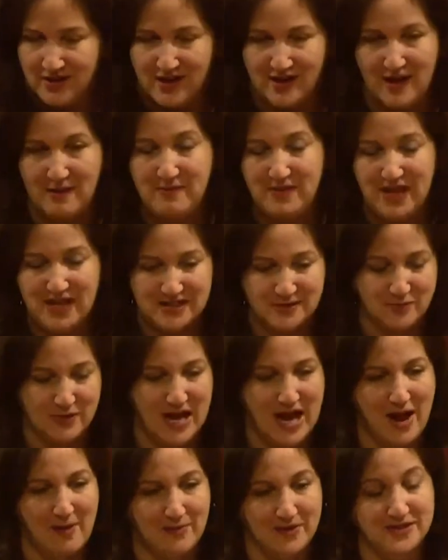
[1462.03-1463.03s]
I mean, that's what
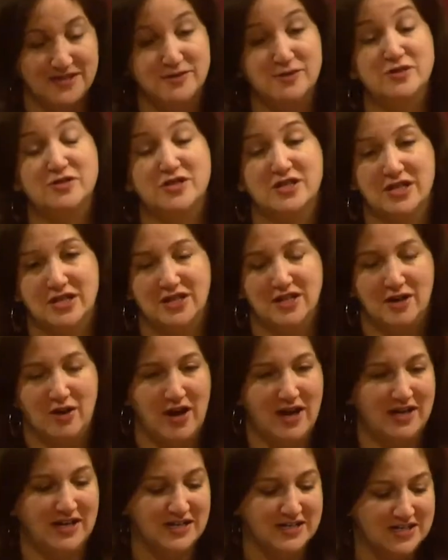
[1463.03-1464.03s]
happens usually, you know,
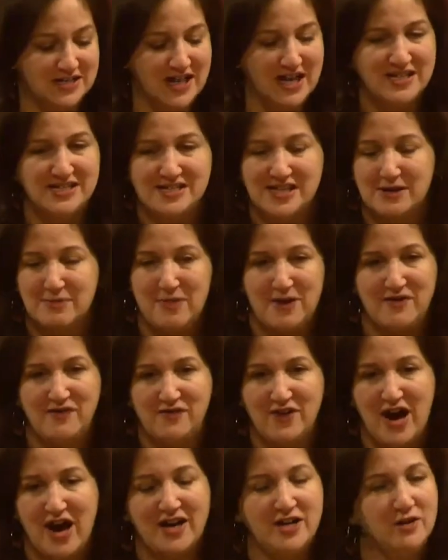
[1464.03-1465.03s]
and it's like
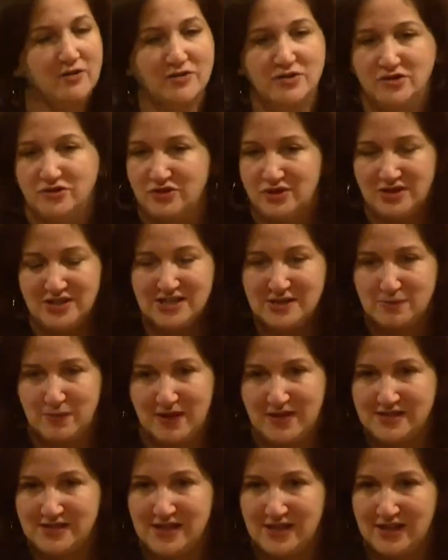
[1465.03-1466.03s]
I don't do cheese
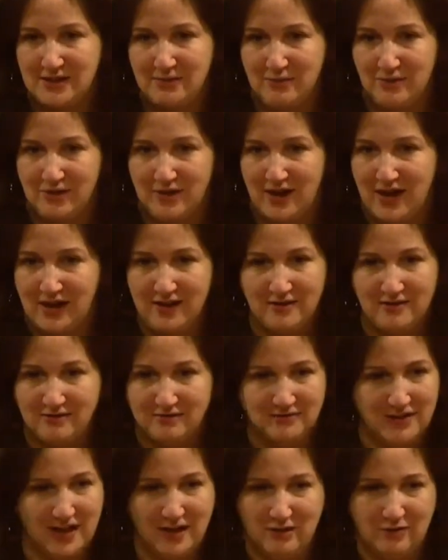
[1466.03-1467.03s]
plates anymore. I
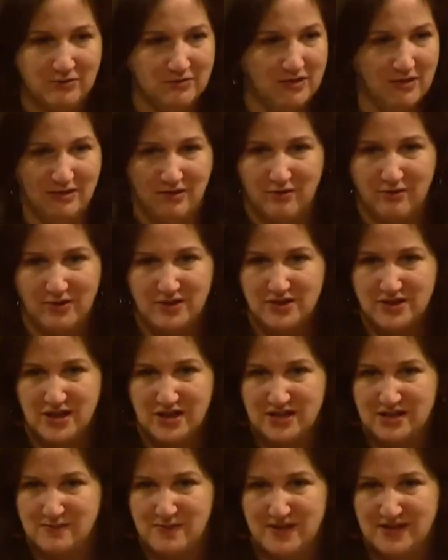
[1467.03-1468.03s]
don't go to an
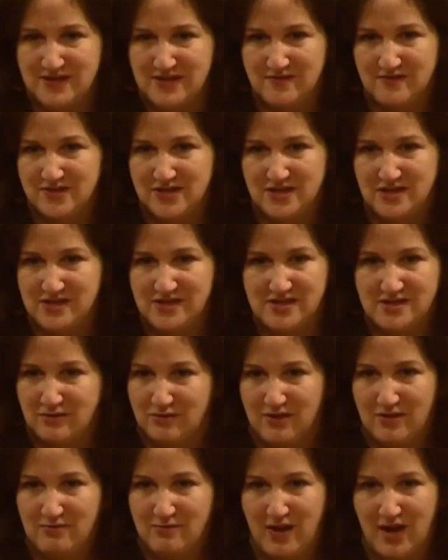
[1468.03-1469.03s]
expensive cheese
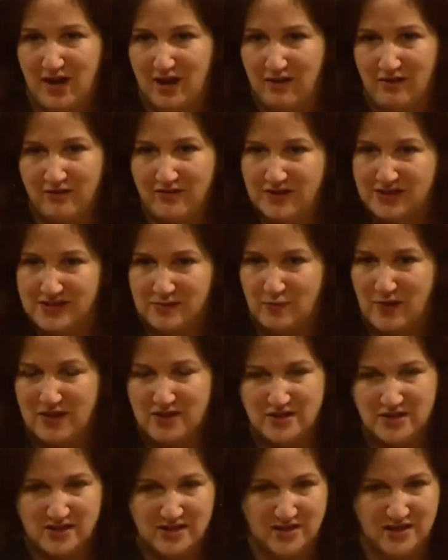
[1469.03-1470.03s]
store and buy all these
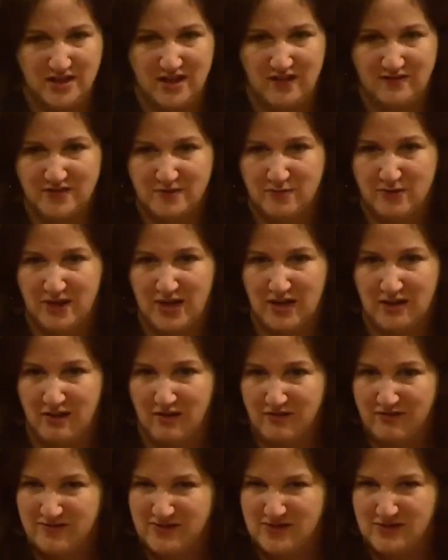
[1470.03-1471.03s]
wedges, and then you have to put out
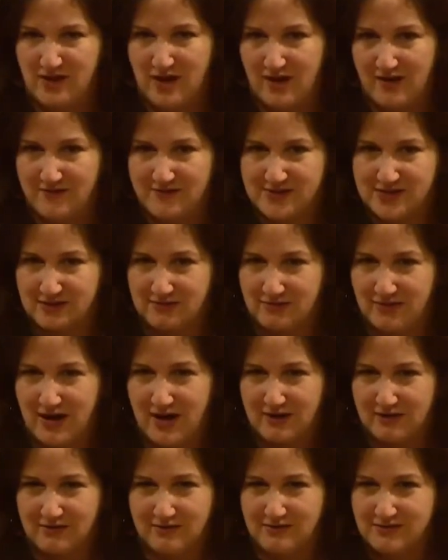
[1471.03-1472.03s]
all those knives and
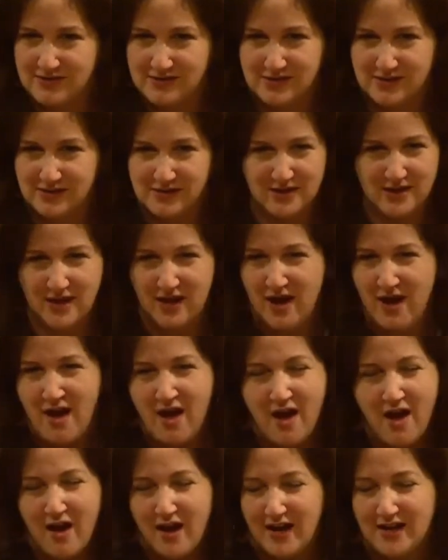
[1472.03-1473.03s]
crackers, and
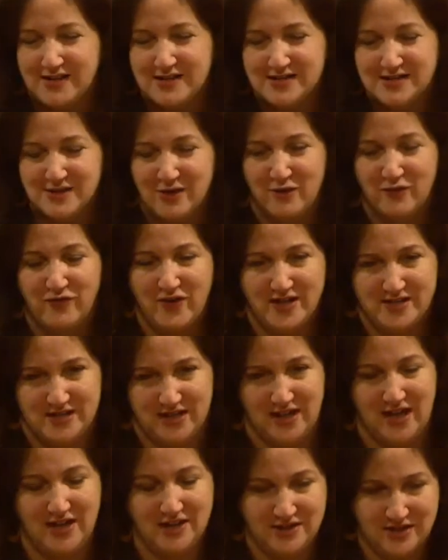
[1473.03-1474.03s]
it's so
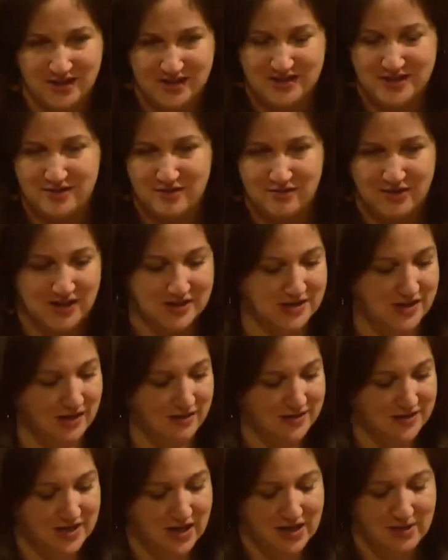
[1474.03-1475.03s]
fussy. I just do this.
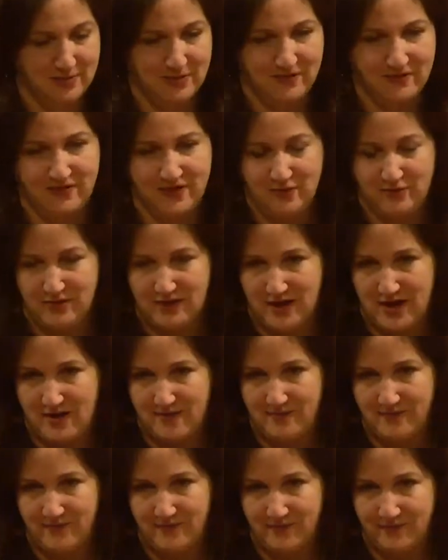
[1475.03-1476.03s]
I'll set up a few of
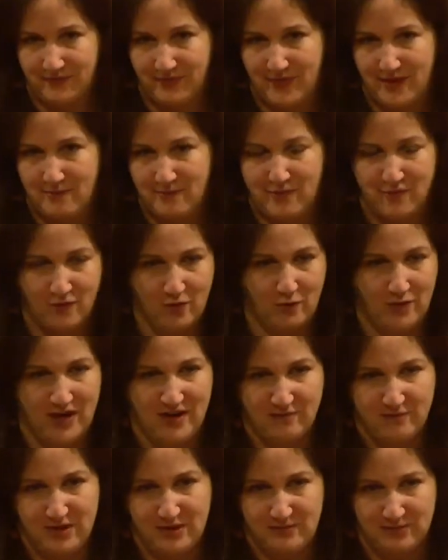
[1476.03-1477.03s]
them before we
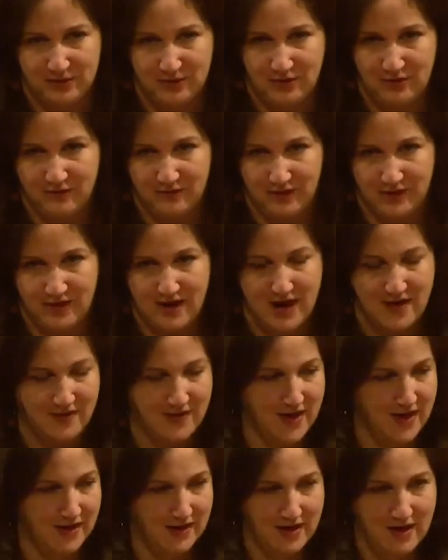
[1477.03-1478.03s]
have people over, and
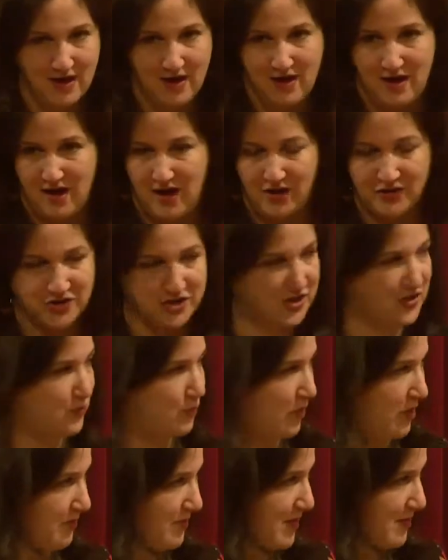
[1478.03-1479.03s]
then I'll just
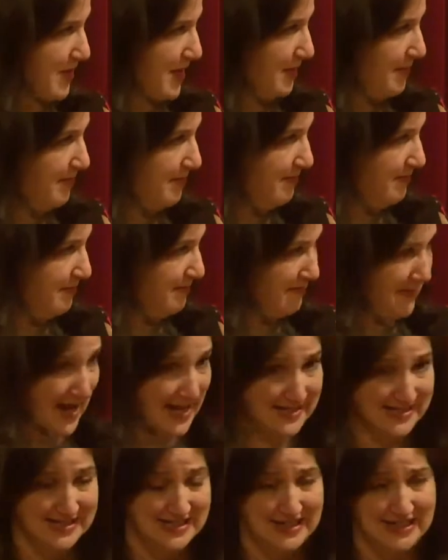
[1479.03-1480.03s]
warm them up
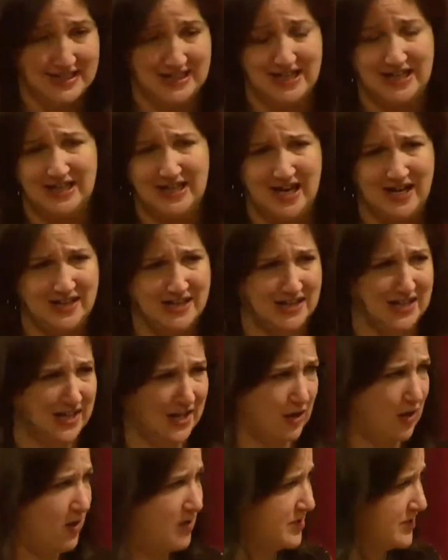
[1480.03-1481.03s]
as needed. And I think
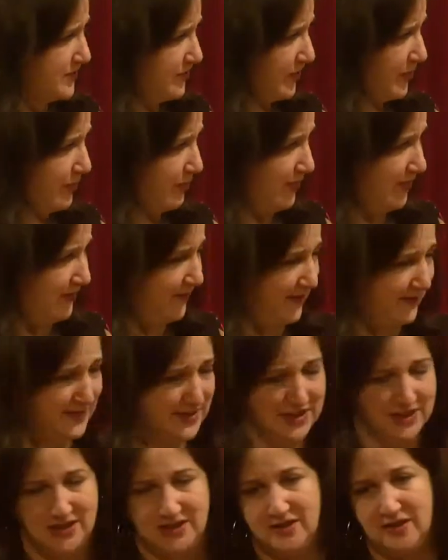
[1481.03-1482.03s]
it calls for
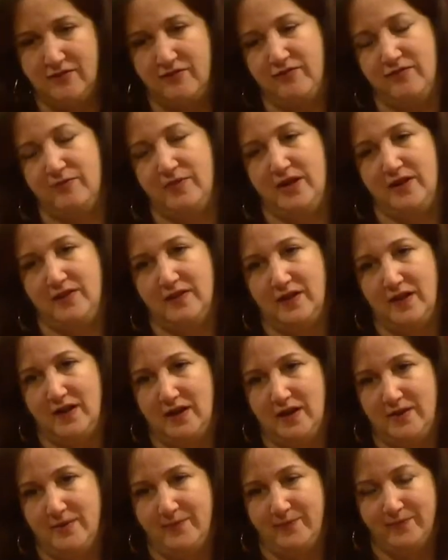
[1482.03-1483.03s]
$3.50 in
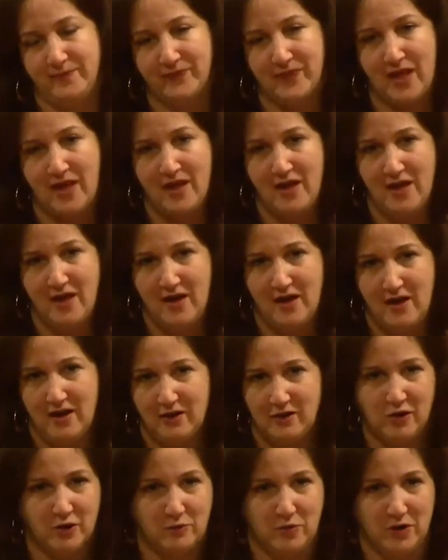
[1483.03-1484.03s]
the
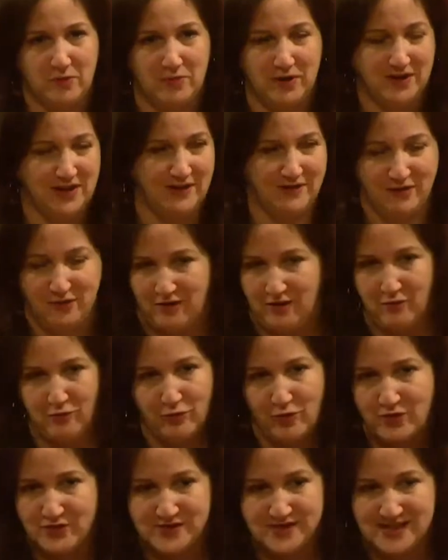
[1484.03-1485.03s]
cookbook, but if your
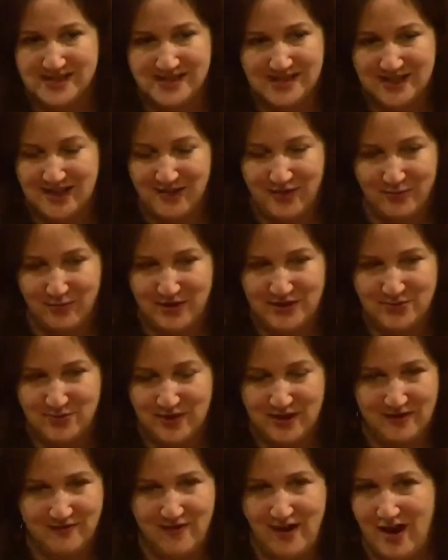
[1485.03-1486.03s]
roast isn't at
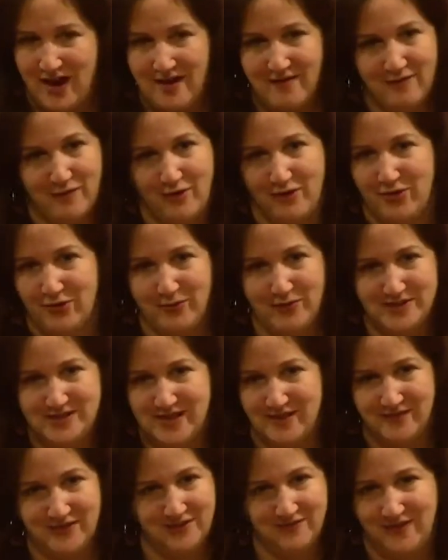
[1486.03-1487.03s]
$3.25 or at
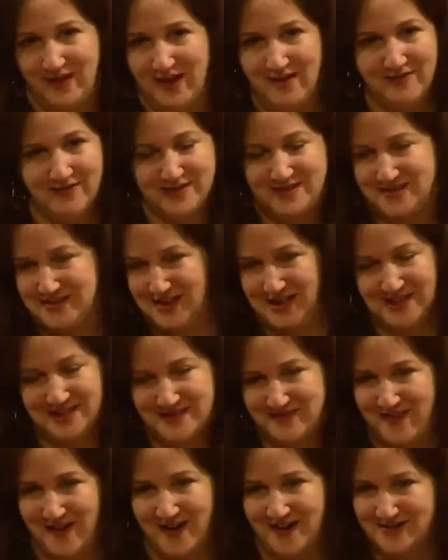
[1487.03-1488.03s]
$3.75,
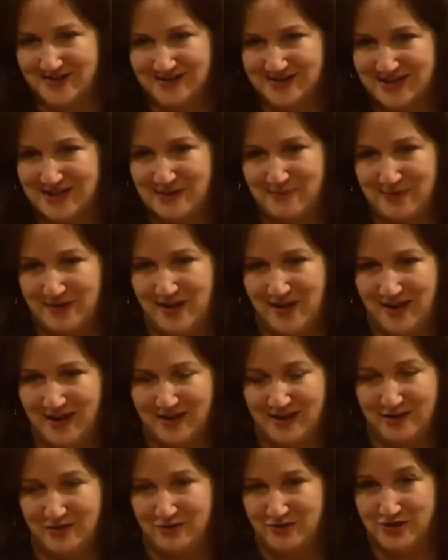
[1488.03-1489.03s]
it's fine. Just keep an eye
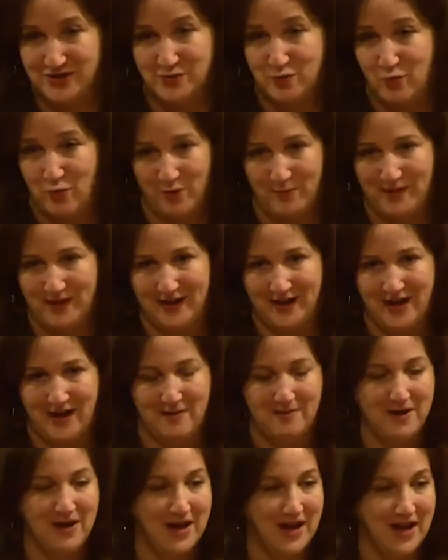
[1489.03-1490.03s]
on it. You're just warming it up.
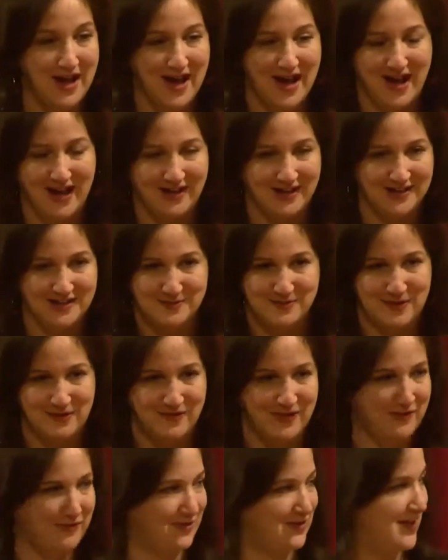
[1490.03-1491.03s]
And it's my
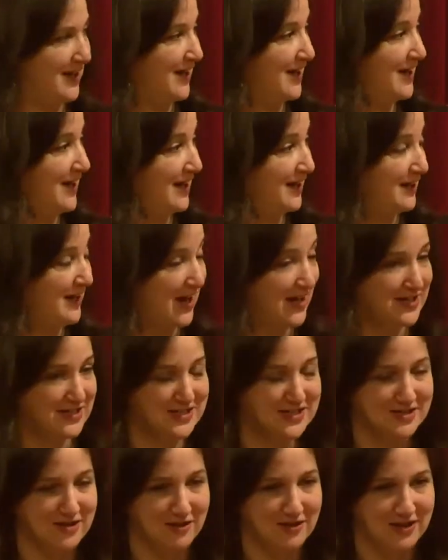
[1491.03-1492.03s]
favorite thing. And I
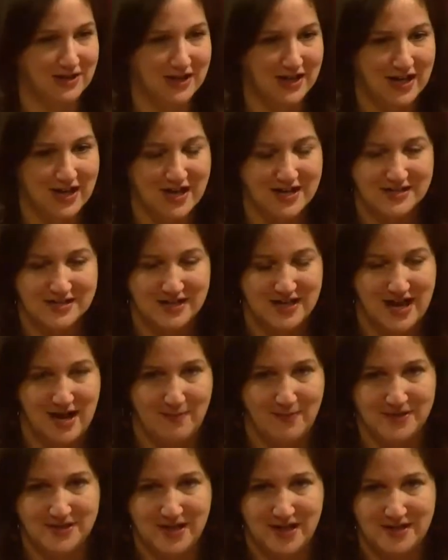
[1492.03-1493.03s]
started it as an
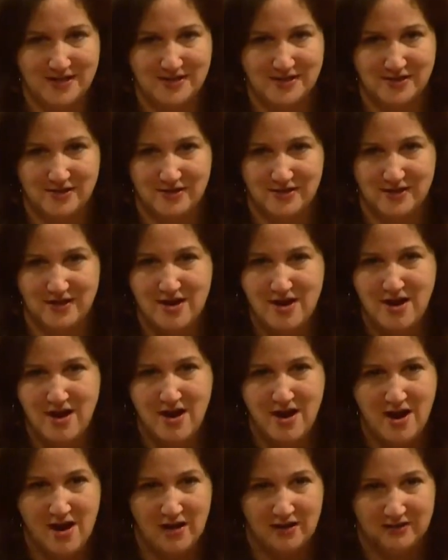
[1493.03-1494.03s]
appetizer
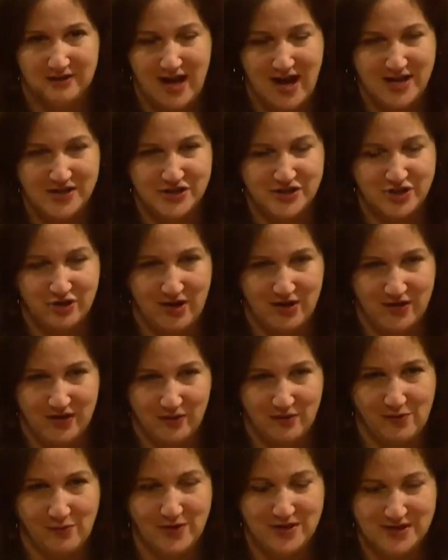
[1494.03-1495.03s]
last year, I
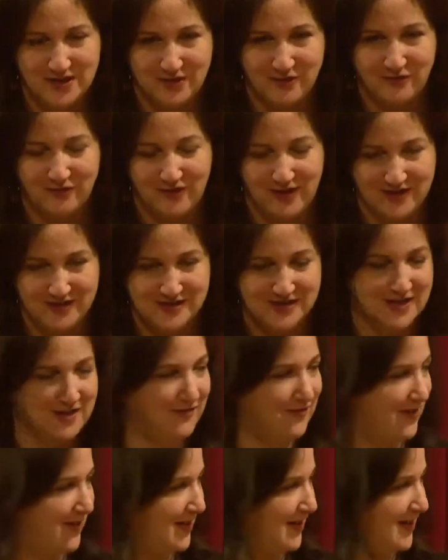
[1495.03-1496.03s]
think, when we did a
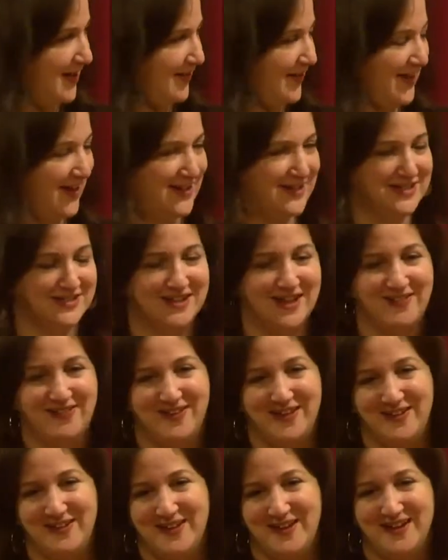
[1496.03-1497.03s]
Friendsgiving, and then I did that
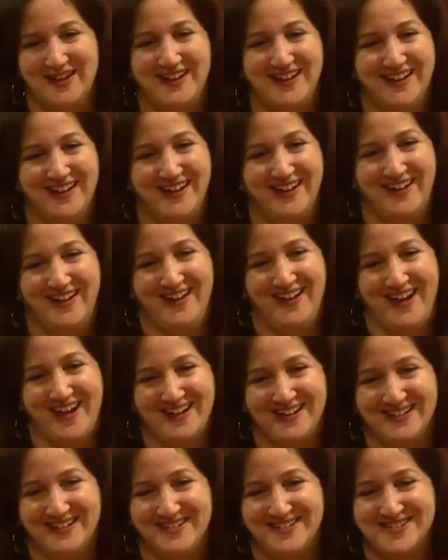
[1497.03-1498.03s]
thing that
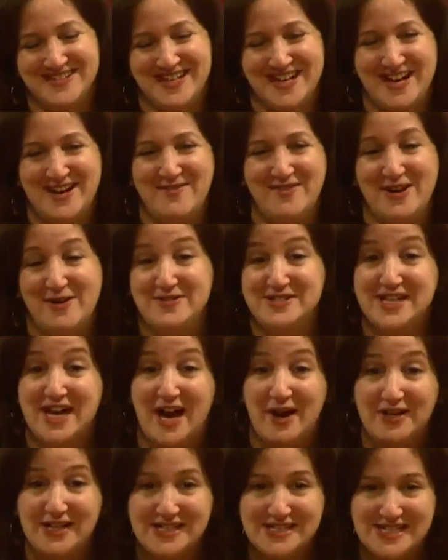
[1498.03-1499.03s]
editors hate when I was like,
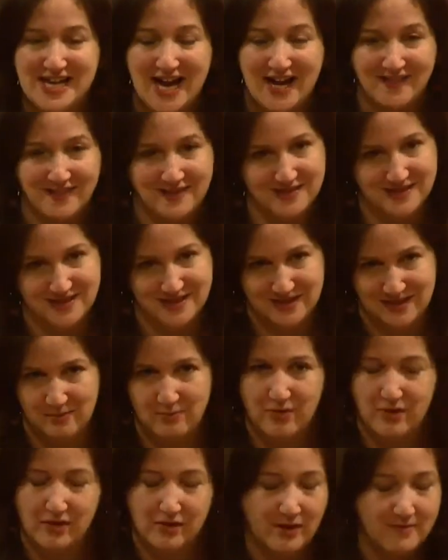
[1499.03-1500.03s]
I need to add this to the
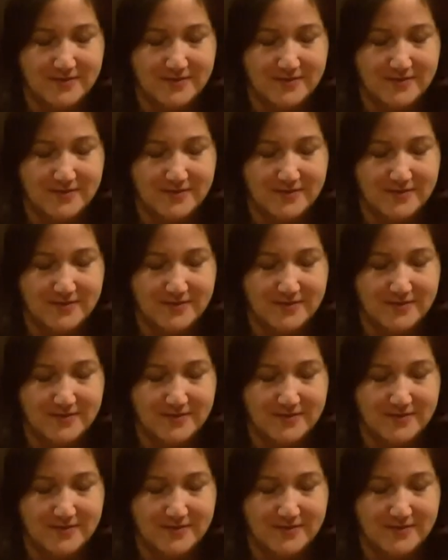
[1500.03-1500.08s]
book.